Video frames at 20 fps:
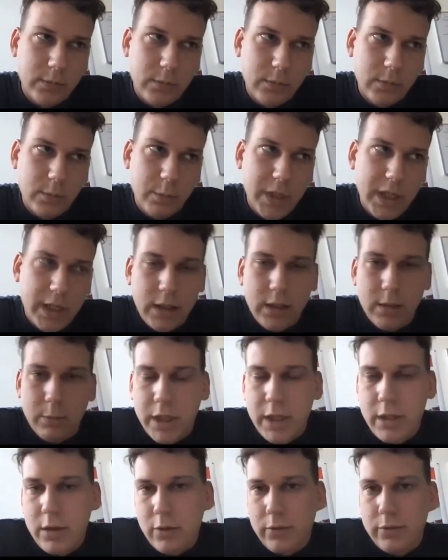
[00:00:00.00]

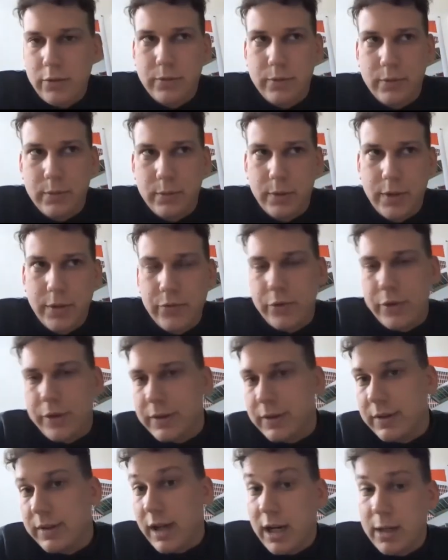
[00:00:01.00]
many of
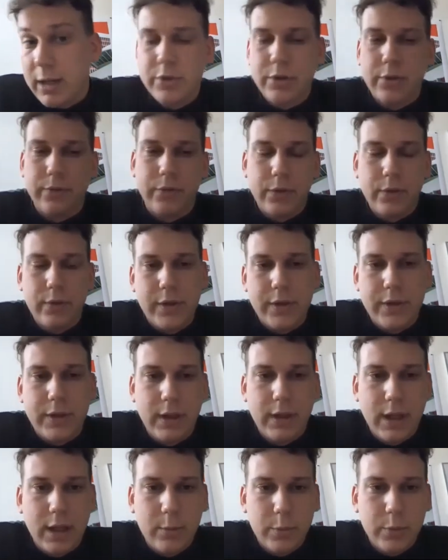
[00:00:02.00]
different types of
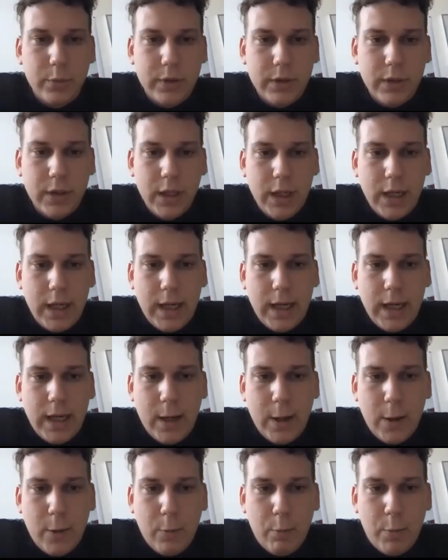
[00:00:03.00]
university campus,
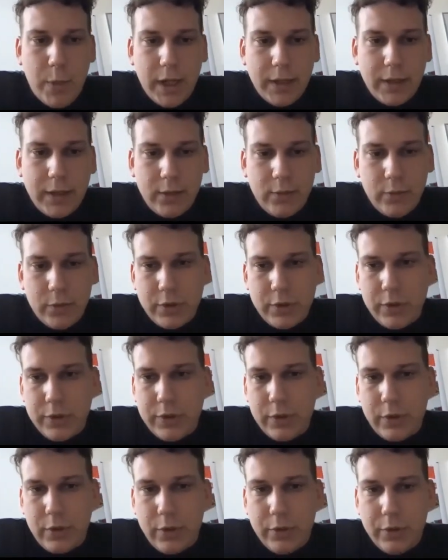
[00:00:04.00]
but it was
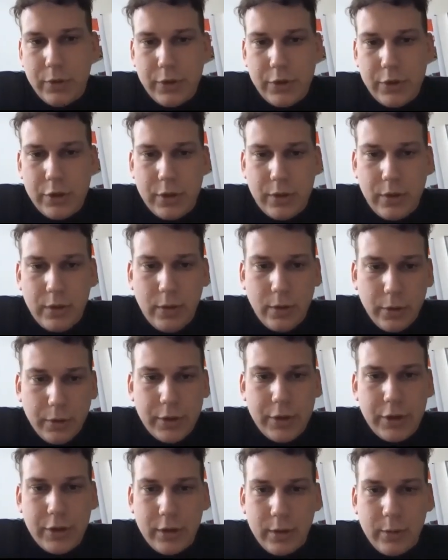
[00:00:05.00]
also
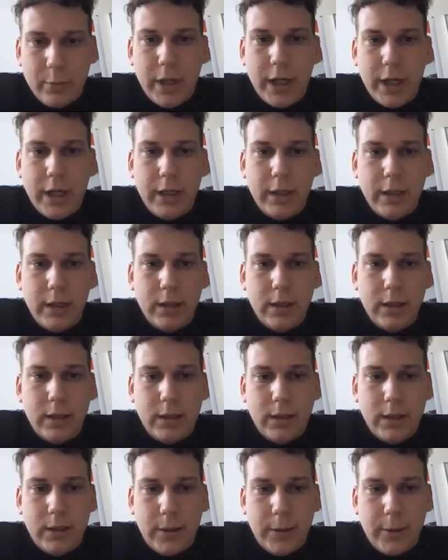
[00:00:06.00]
conditioned by
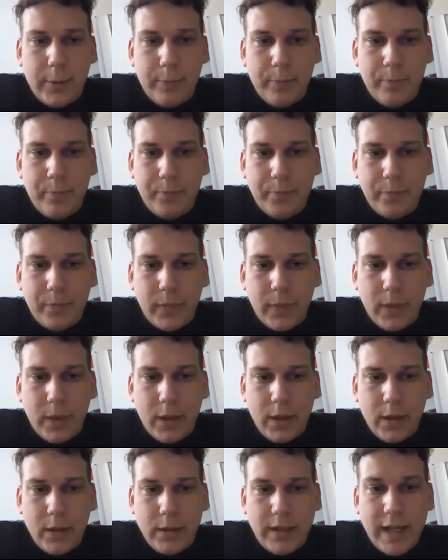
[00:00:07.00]

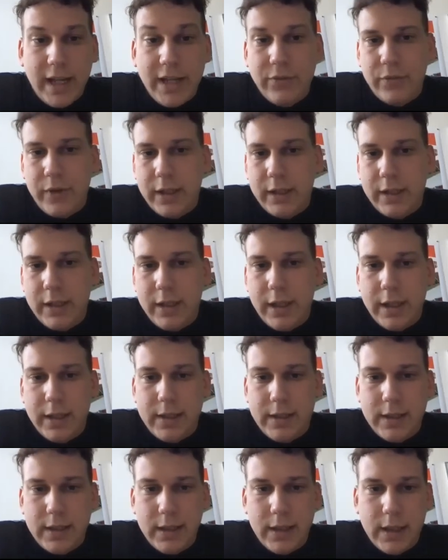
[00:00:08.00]
that fact that I
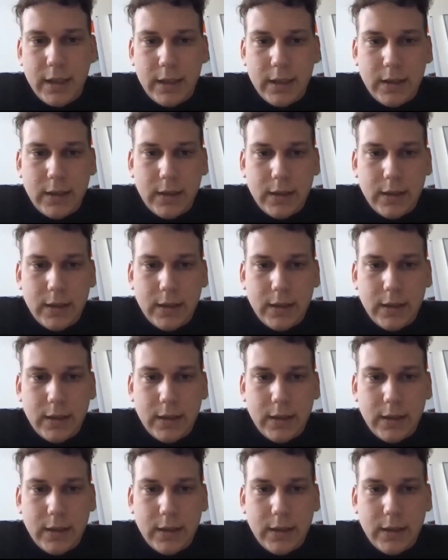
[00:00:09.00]
stayed